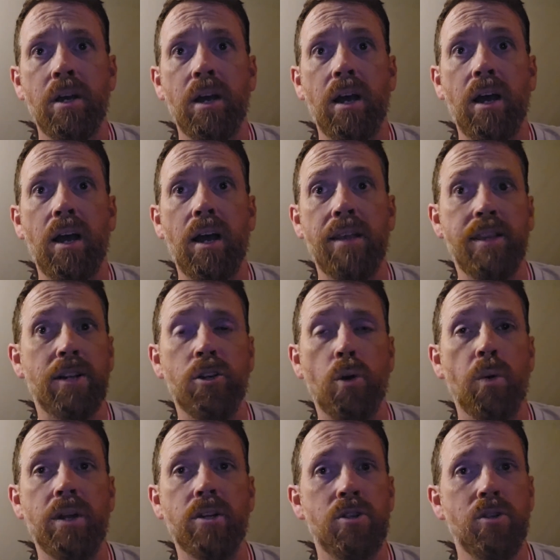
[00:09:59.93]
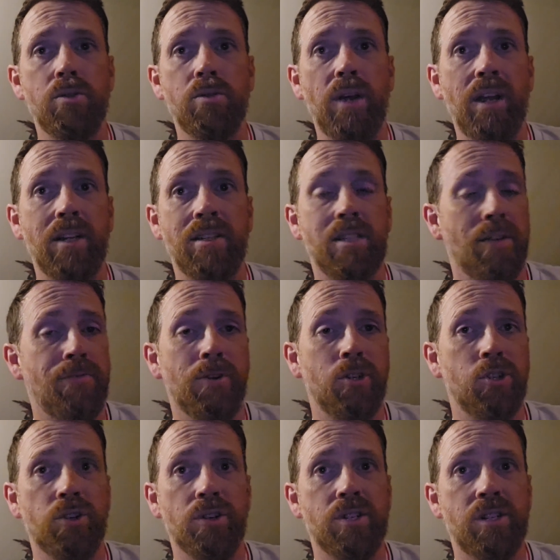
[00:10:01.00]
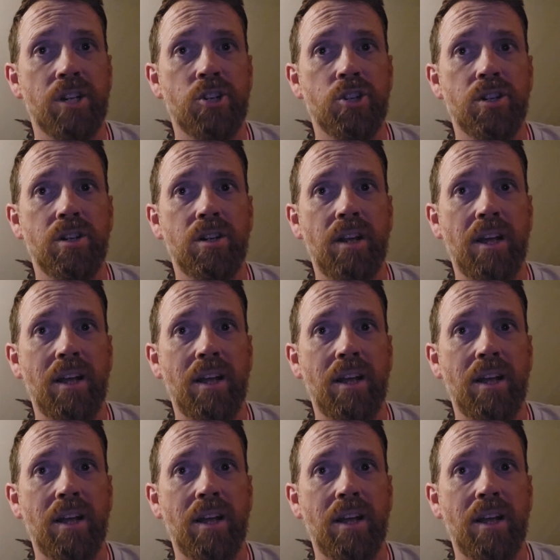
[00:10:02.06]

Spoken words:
and then going to a different jurisdiction